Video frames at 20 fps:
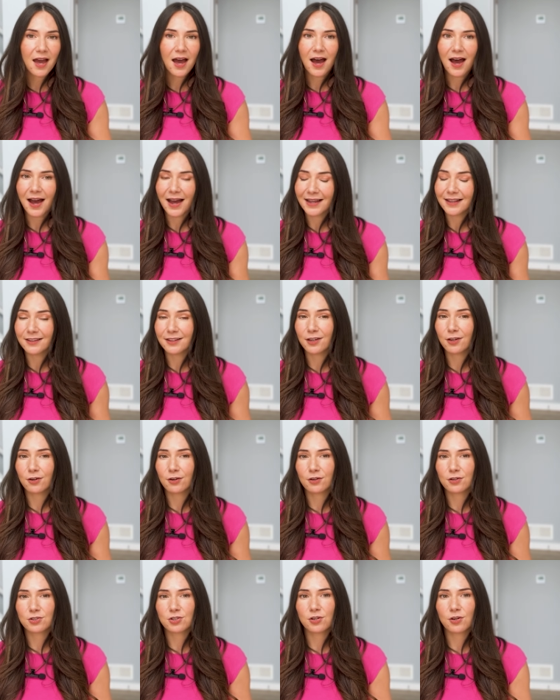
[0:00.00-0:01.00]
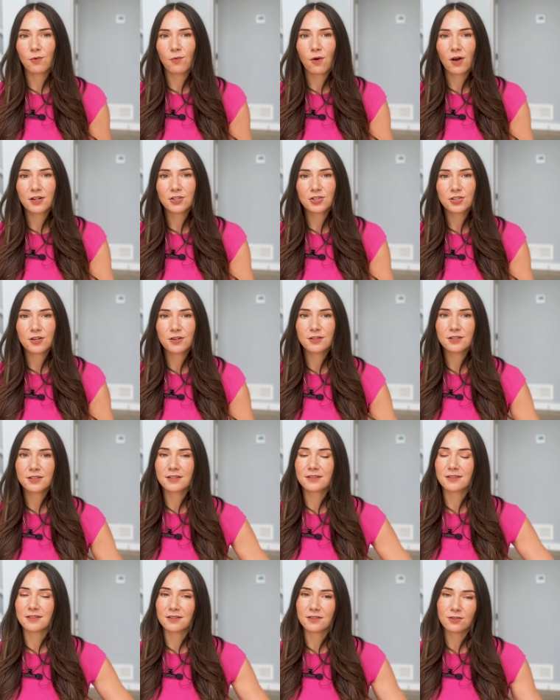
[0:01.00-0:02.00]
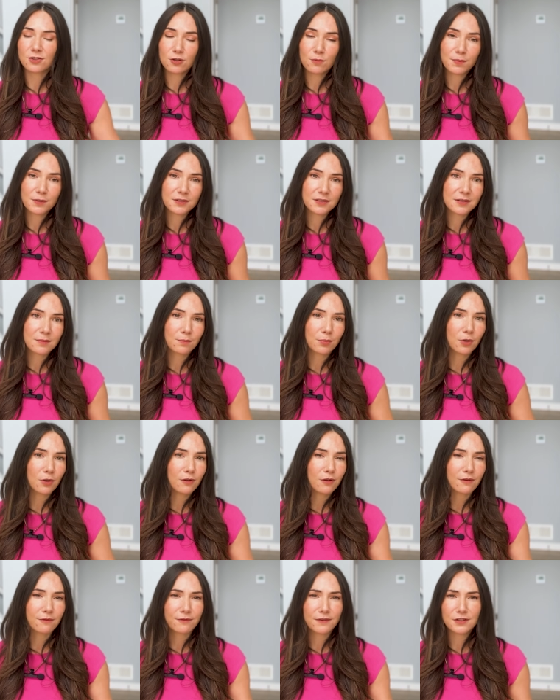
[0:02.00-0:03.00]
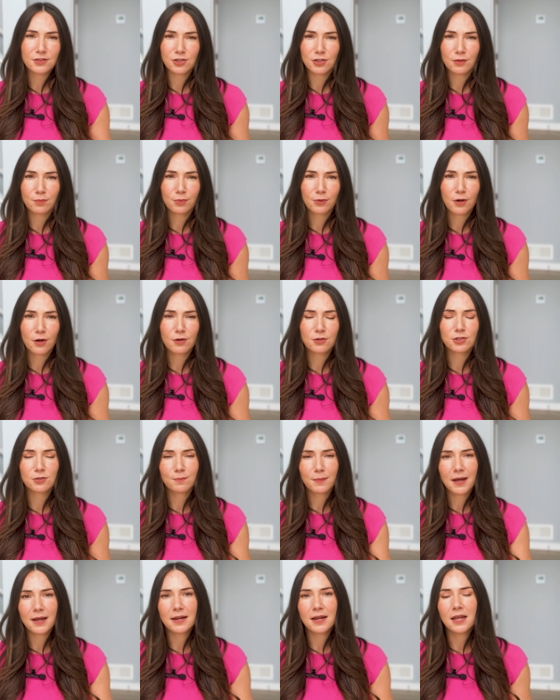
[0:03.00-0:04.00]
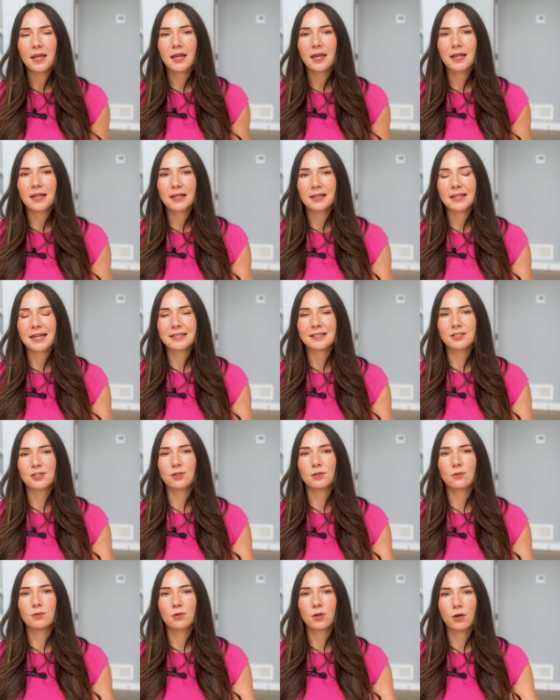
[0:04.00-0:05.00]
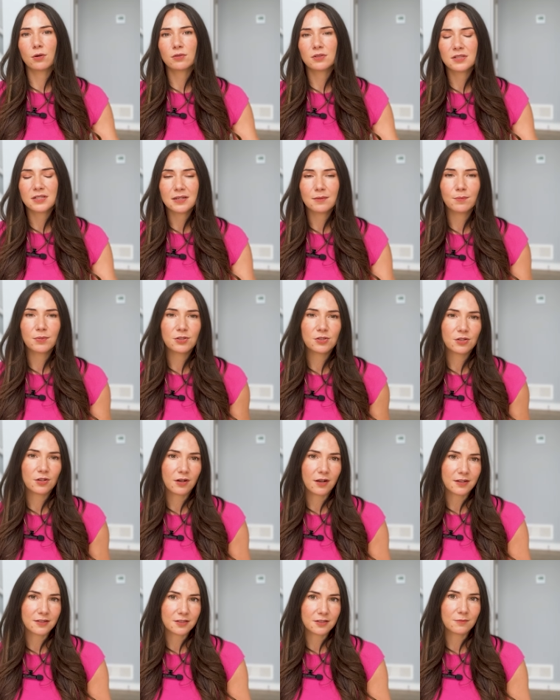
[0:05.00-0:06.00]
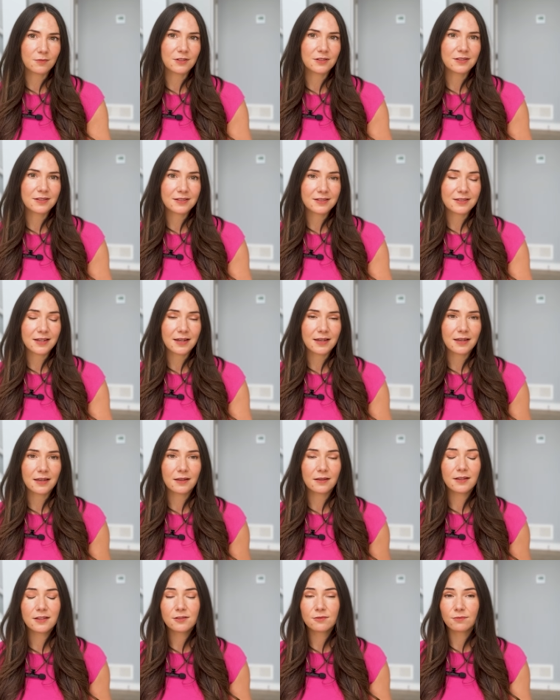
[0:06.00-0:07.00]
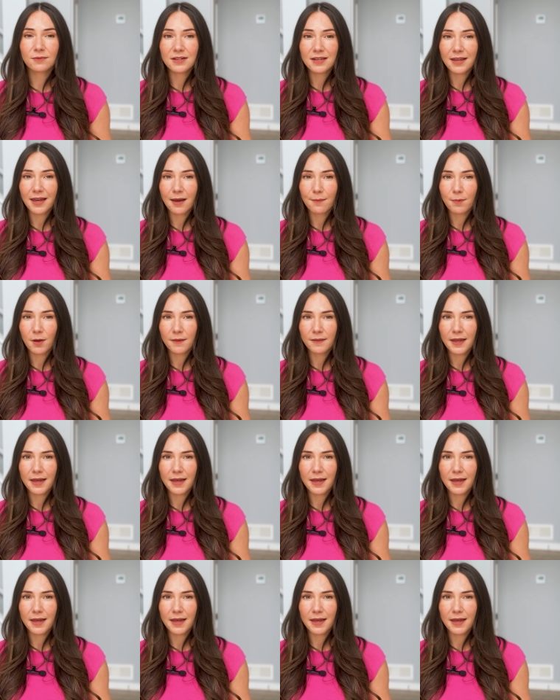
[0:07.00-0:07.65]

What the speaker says: Highly encourage you to watch those because it's super simple, efficient approach, but it lets you go deep into your customer's psyche. Let's recap on